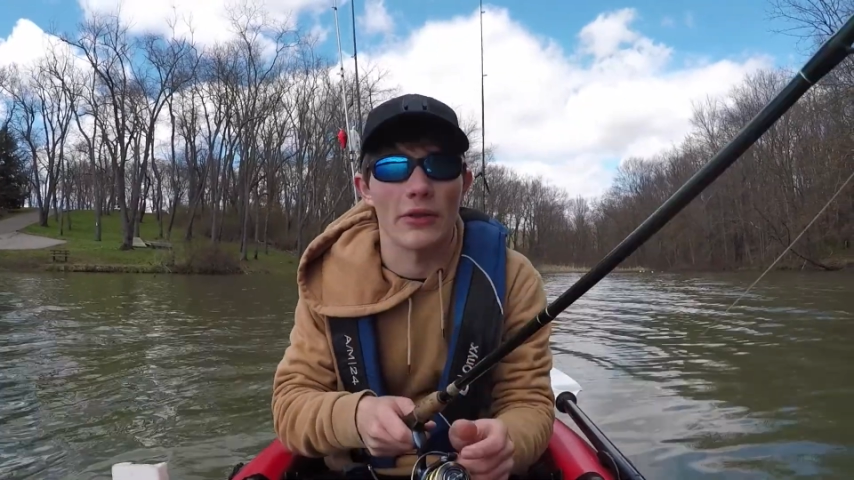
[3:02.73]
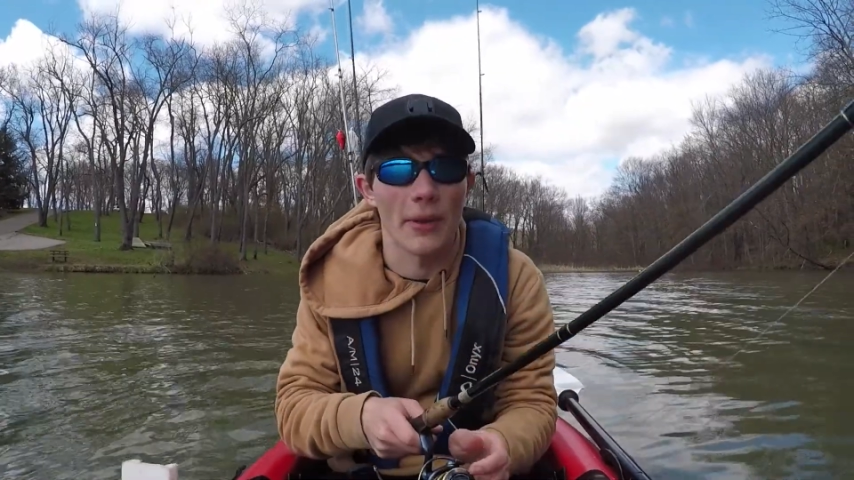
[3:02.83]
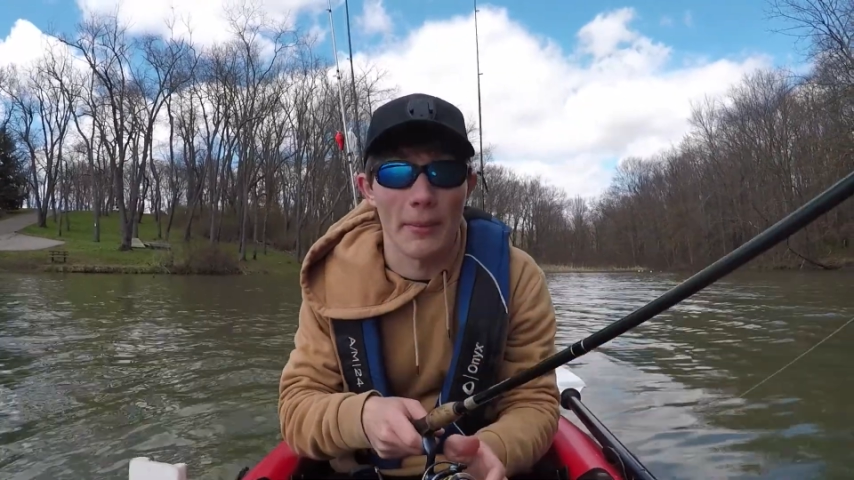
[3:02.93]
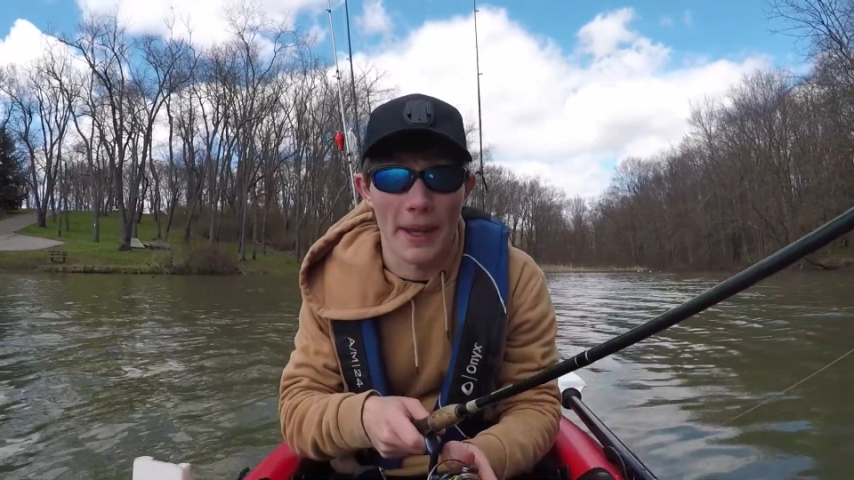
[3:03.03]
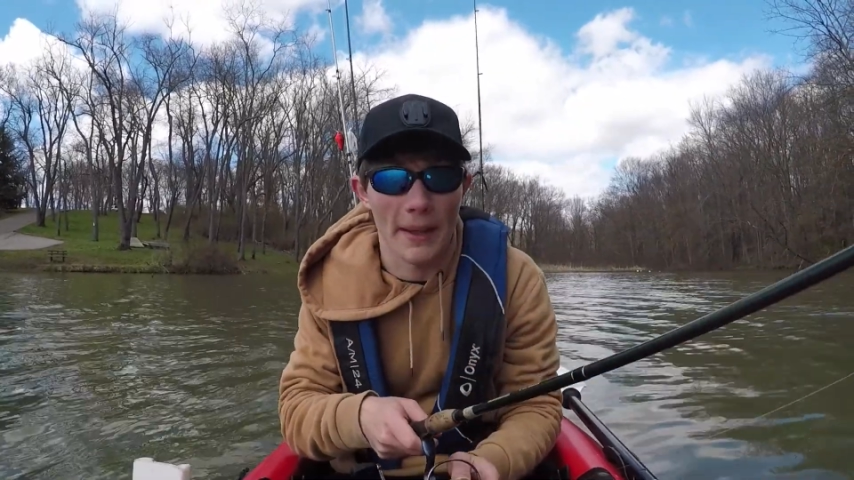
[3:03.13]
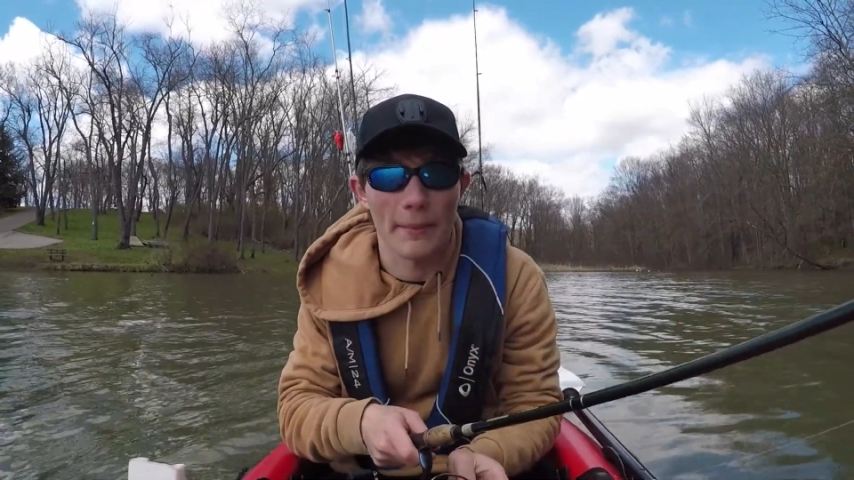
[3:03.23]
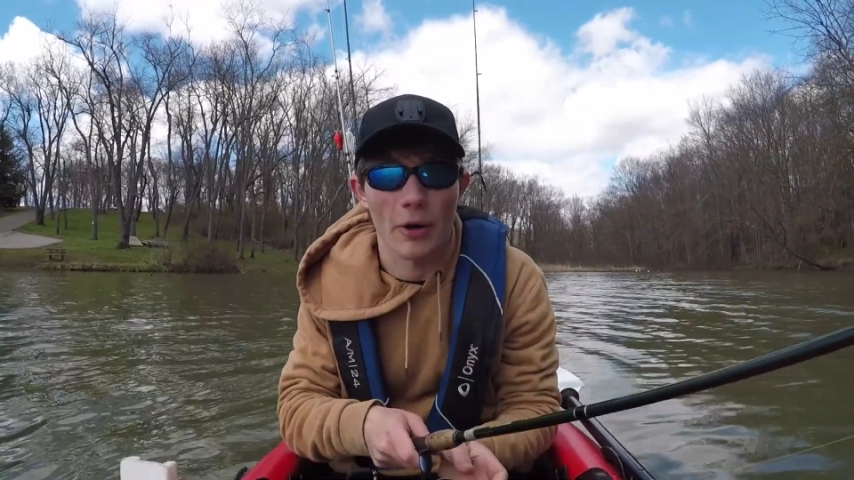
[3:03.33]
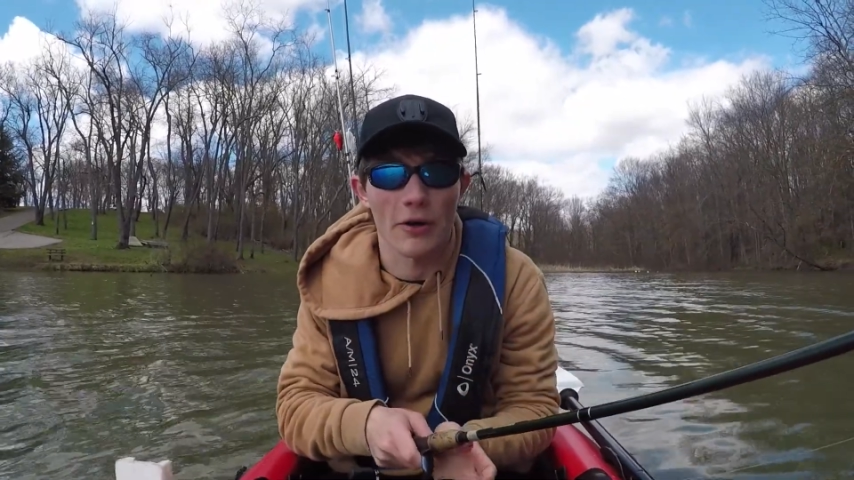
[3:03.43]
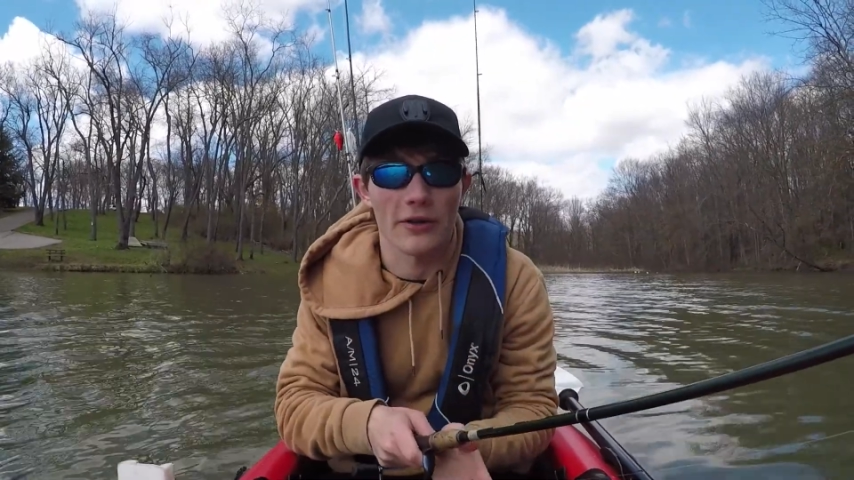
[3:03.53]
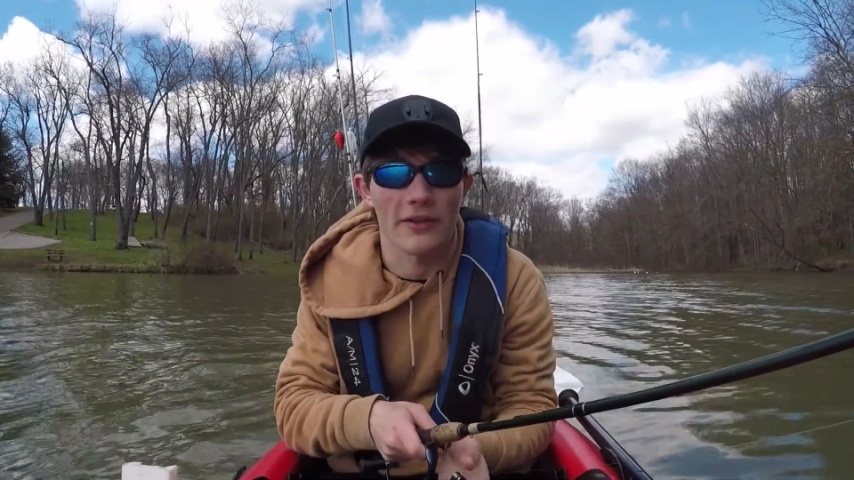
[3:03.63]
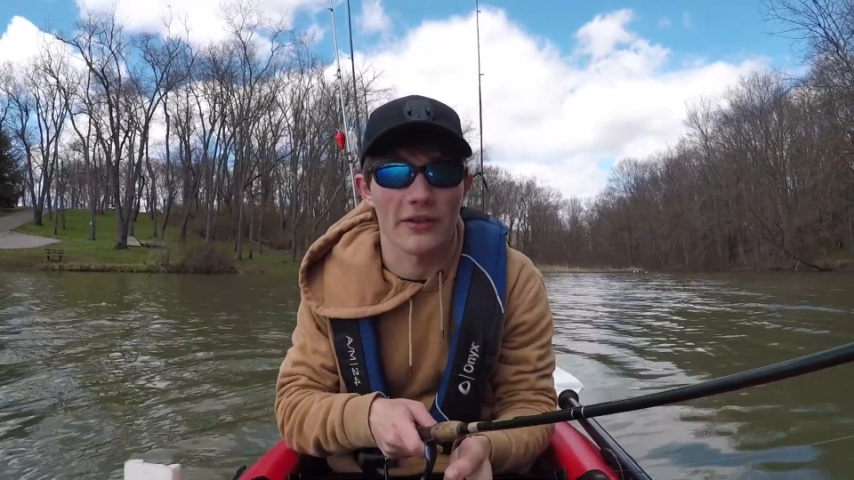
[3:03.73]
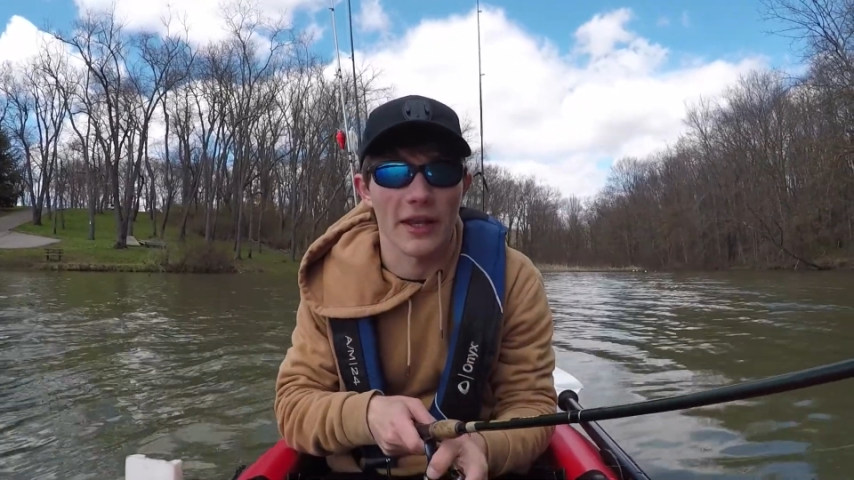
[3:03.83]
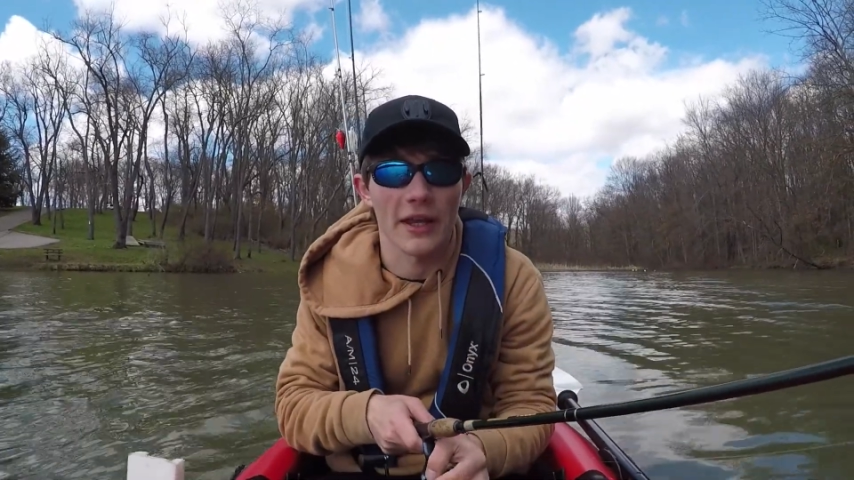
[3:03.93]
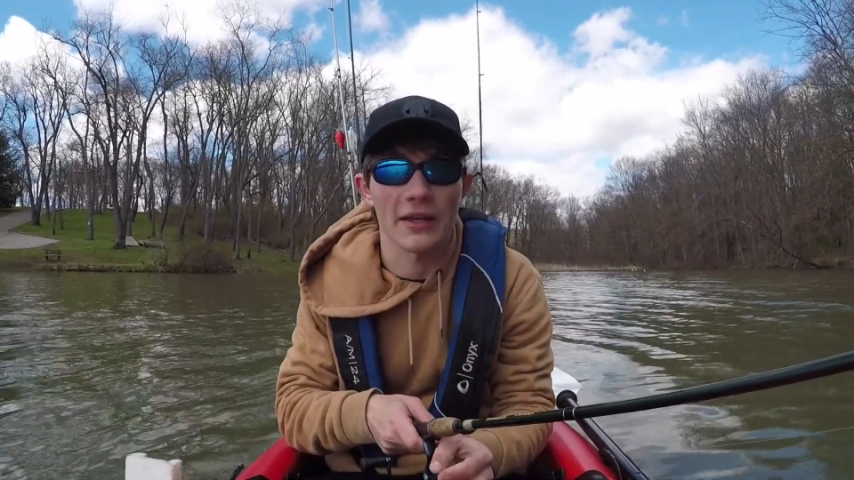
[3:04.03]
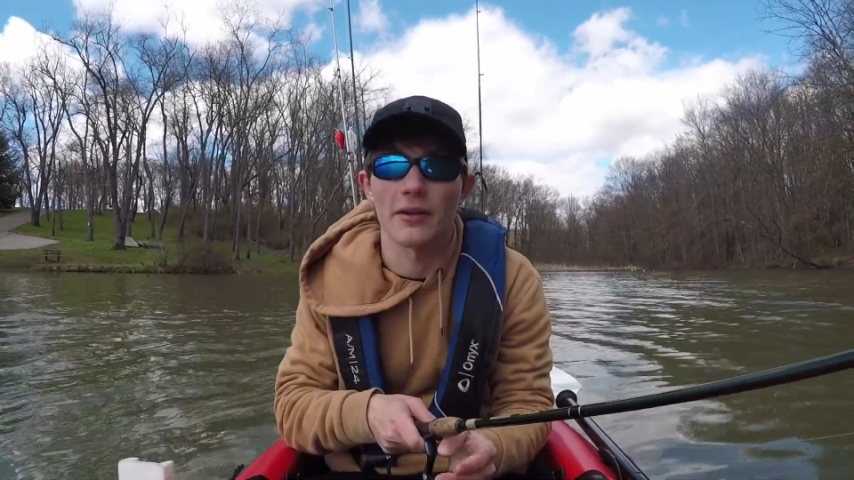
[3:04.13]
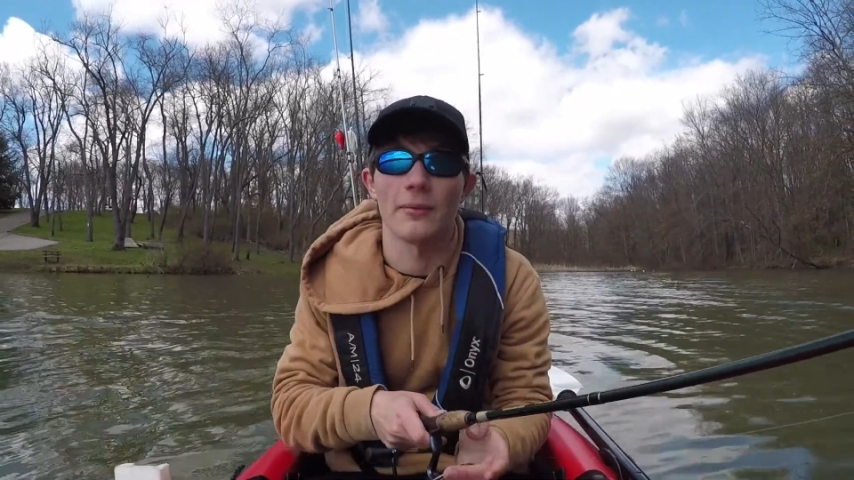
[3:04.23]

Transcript: in the main part of this lake